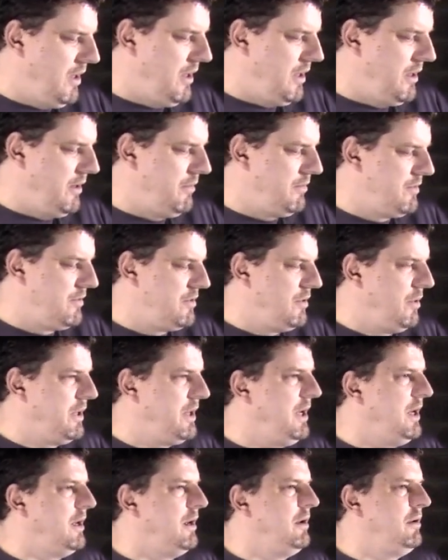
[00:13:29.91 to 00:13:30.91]
Uh, so
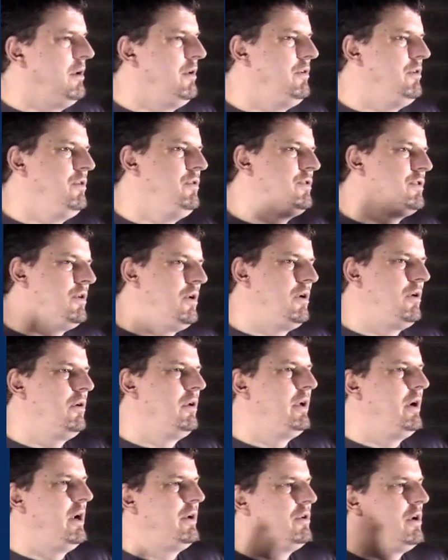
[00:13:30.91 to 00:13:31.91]
again, uh, you saw earlier